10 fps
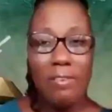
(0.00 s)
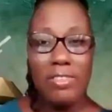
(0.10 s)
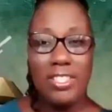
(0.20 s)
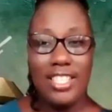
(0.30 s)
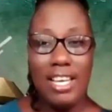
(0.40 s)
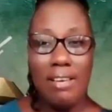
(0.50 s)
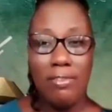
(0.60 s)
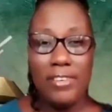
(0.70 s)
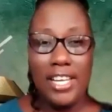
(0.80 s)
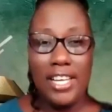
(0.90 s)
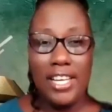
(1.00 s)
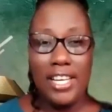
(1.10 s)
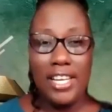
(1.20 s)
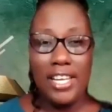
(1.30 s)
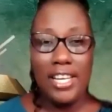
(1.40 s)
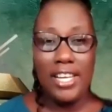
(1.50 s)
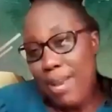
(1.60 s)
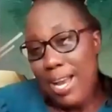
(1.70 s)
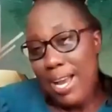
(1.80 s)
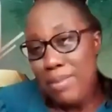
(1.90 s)
of the same faith. You
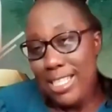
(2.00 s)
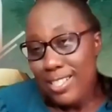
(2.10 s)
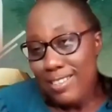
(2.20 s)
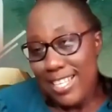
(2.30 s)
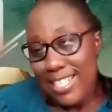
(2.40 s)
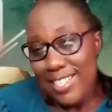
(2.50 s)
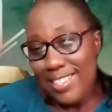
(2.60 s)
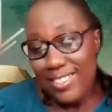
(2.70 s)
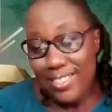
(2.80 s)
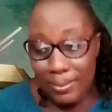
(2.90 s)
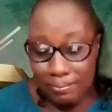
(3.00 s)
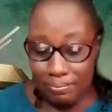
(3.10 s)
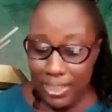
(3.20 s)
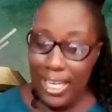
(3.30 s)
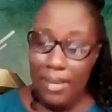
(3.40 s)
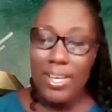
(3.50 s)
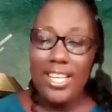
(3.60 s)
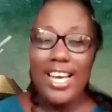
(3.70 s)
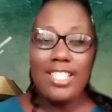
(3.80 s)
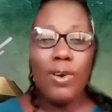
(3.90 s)
expect better, and you know. But anyway,
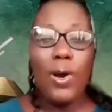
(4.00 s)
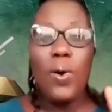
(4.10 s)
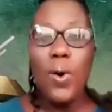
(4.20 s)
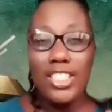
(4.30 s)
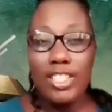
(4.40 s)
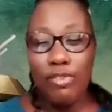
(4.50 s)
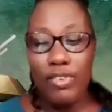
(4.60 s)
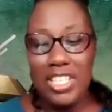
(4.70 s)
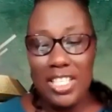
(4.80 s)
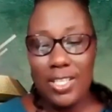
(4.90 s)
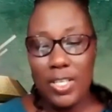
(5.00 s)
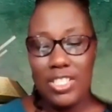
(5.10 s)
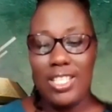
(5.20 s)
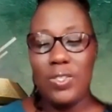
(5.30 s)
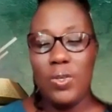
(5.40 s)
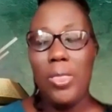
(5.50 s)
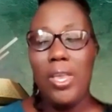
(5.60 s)
that's for a whole different discussion. So